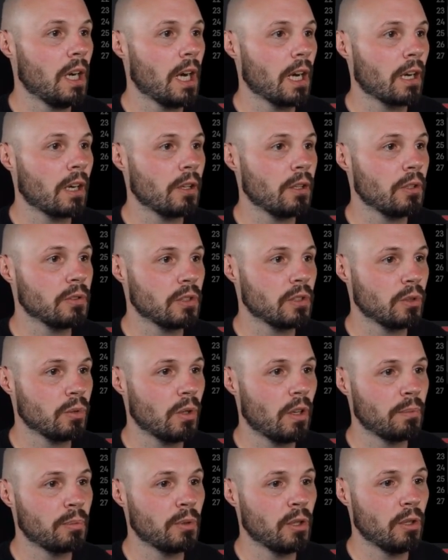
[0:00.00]
close the
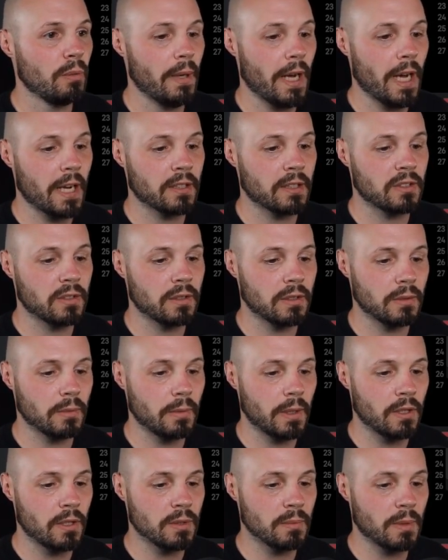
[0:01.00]
12 Pro Max.
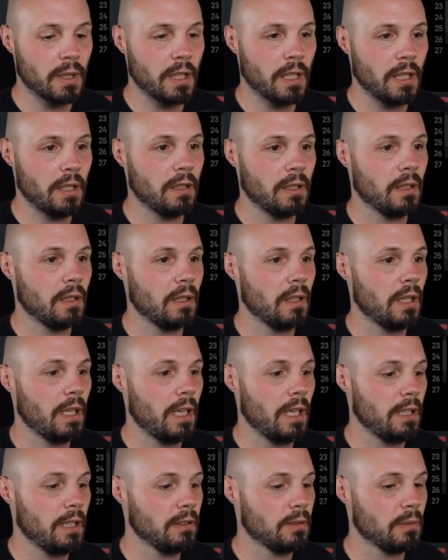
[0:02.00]
Where is my
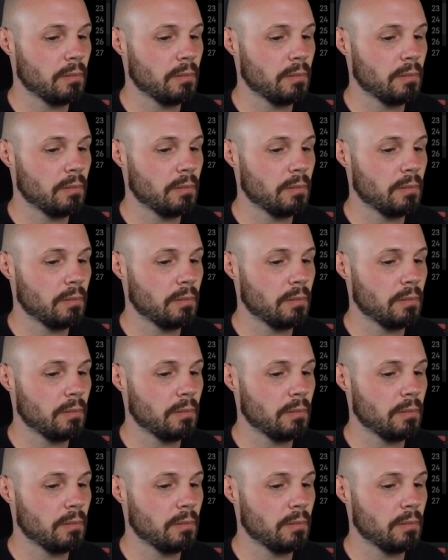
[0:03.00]
8